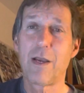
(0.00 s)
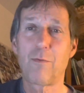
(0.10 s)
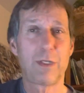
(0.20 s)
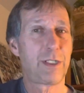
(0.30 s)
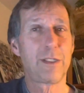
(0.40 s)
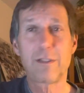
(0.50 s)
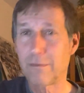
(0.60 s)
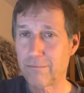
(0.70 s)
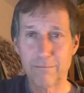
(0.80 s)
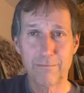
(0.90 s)
which is
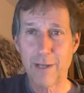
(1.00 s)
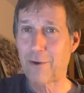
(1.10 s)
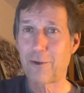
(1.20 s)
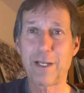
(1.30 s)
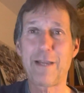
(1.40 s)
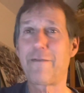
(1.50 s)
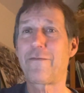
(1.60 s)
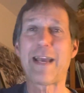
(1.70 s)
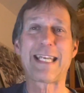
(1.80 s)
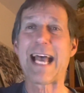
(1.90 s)
utterly
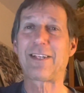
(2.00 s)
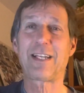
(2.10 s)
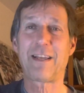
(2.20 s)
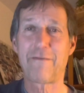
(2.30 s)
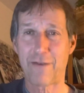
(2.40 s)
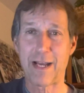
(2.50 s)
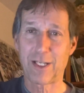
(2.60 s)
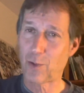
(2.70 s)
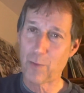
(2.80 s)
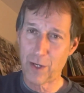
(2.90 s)
fantastic and fine.
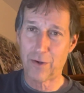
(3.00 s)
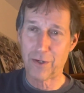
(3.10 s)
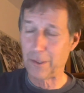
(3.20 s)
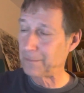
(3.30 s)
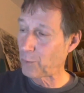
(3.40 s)
That's what we all do.